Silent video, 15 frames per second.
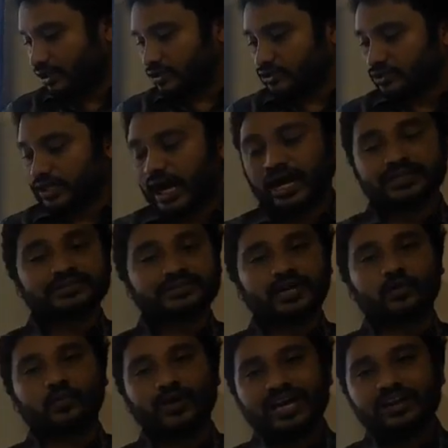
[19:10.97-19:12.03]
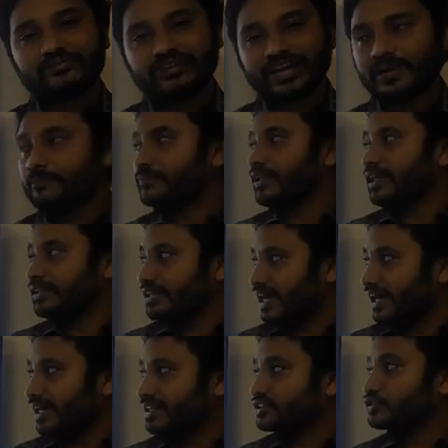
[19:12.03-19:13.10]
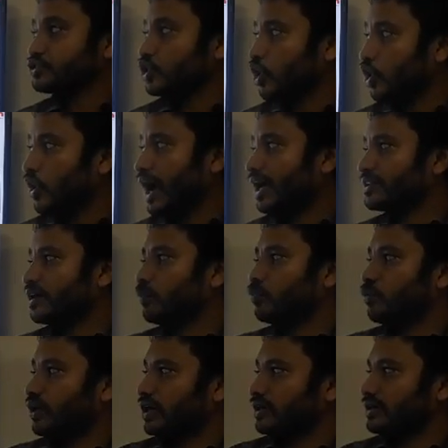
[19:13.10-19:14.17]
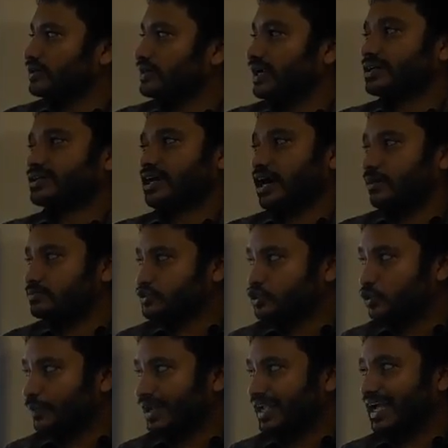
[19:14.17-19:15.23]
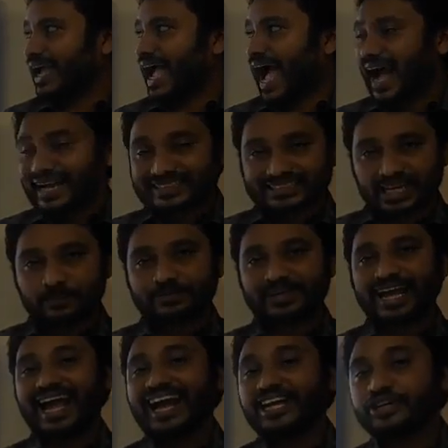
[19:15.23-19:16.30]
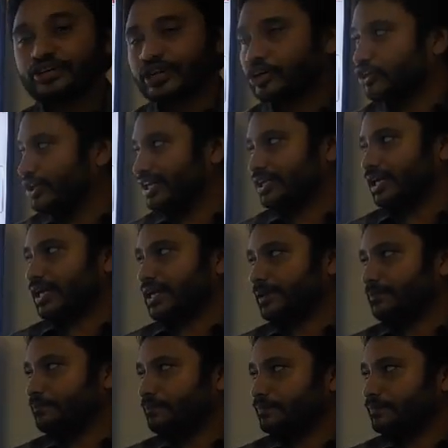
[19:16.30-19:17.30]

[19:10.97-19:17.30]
So the answer will be, there is no other word that comes to me except integrity.